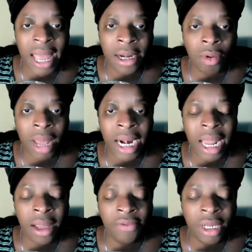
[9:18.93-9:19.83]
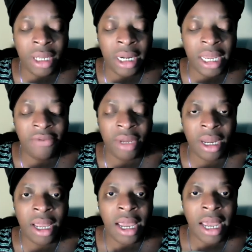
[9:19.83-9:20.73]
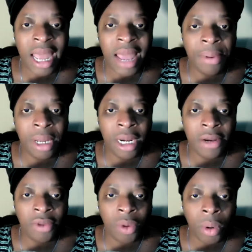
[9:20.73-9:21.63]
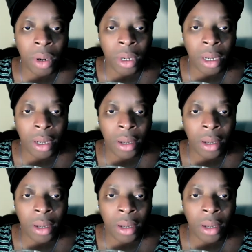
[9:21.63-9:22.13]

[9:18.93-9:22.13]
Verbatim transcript: I know I love good living and I put in the work.